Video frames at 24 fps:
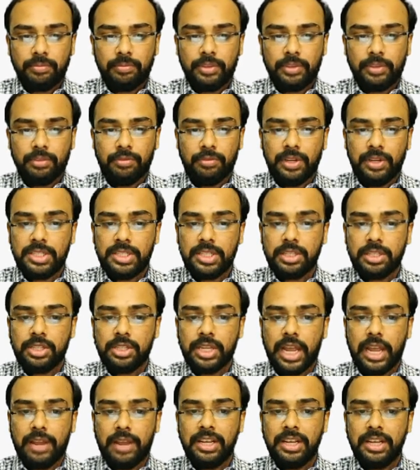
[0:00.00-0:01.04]
which is
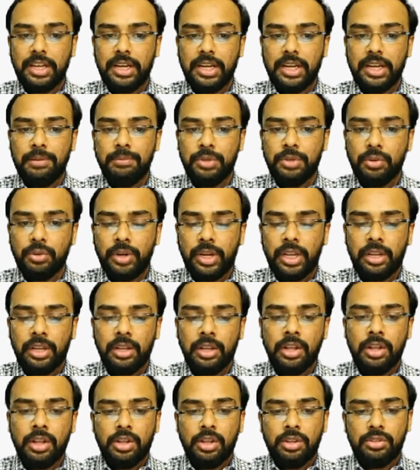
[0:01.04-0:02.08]
having a name unique,
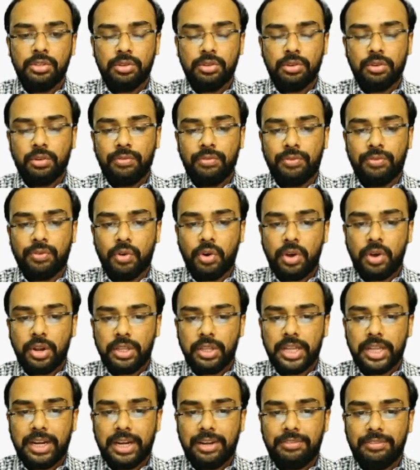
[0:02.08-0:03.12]
so for
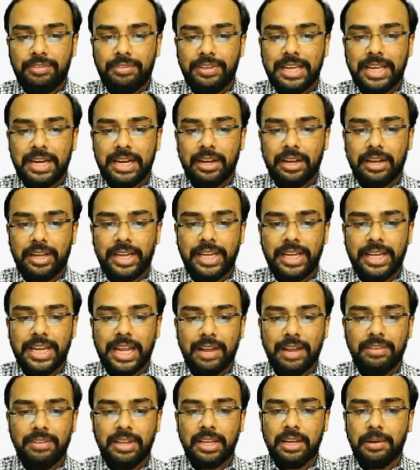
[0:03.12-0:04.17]
that we are again
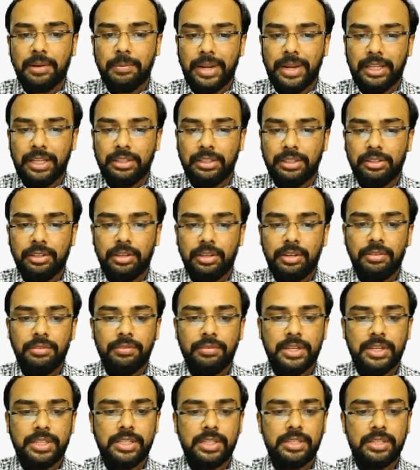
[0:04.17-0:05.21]
having a method
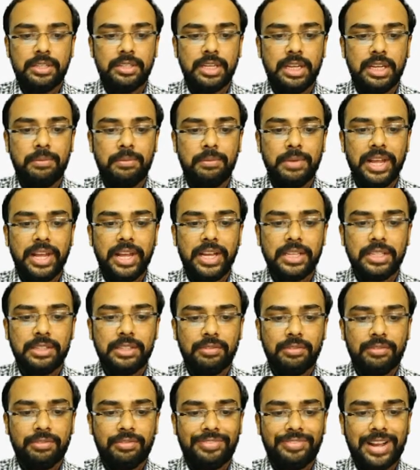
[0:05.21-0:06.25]
which is named
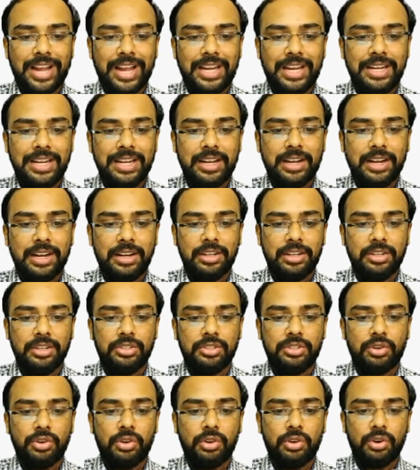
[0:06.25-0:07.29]
as
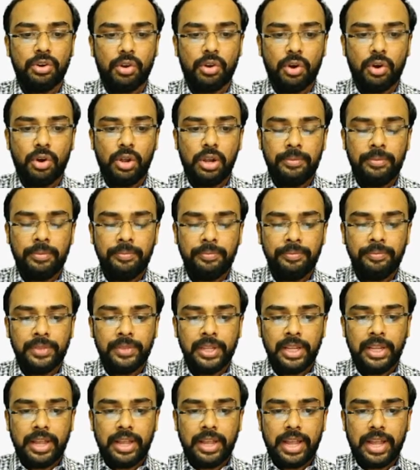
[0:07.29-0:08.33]
find_all,
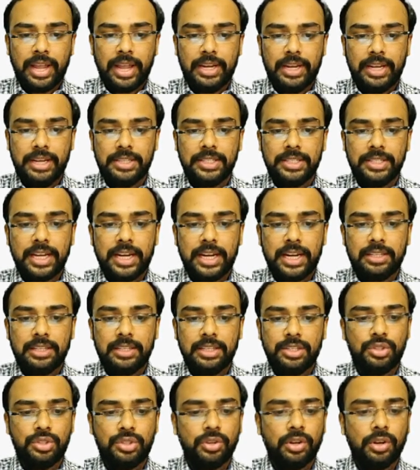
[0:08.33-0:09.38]
and inside
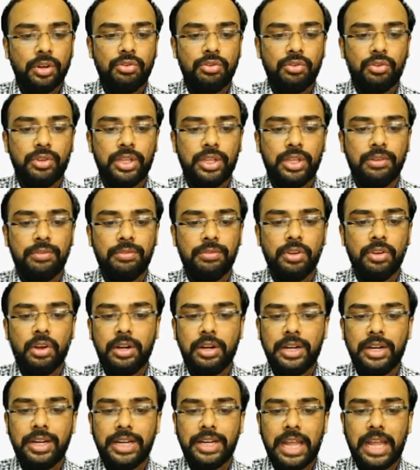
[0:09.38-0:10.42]
this you have to give
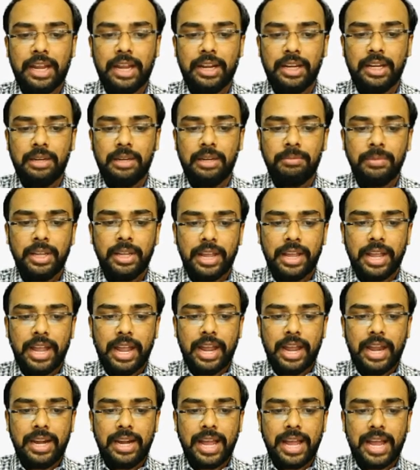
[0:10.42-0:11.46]
your tag name,
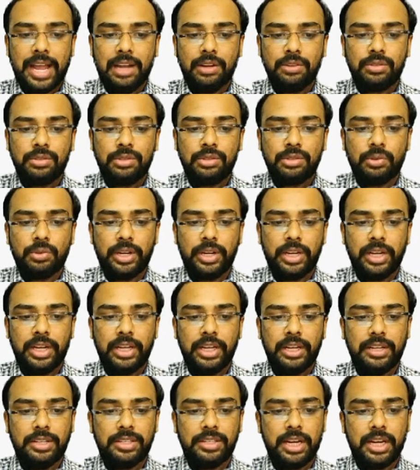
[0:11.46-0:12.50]
and I have stored
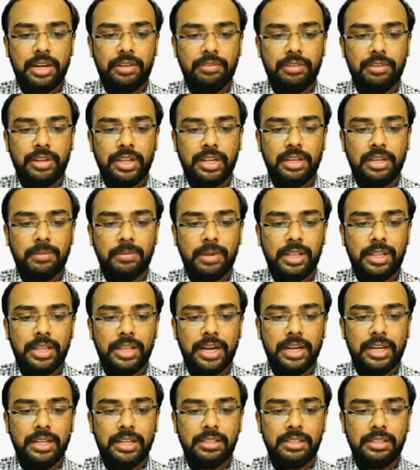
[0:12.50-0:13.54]
it inside a variable
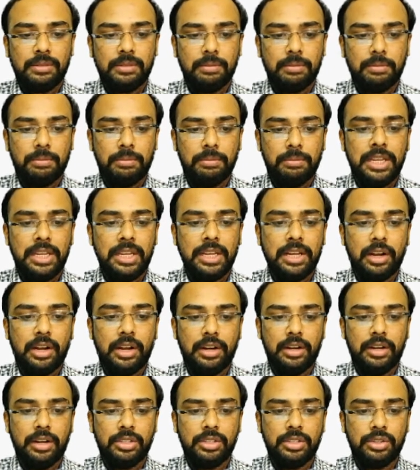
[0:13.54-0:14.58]
that is
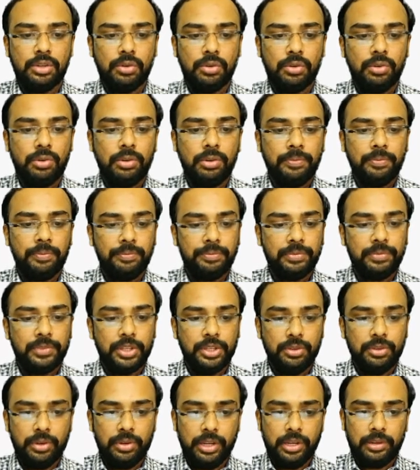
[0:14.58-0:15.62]

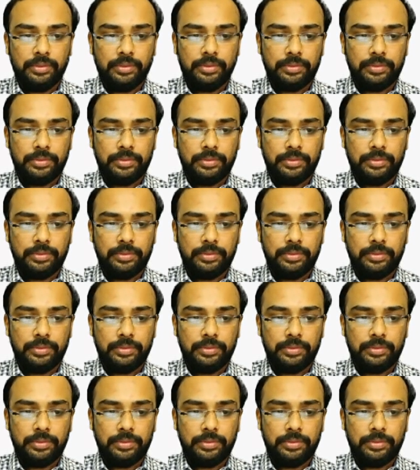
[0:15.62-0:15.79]
b_unique.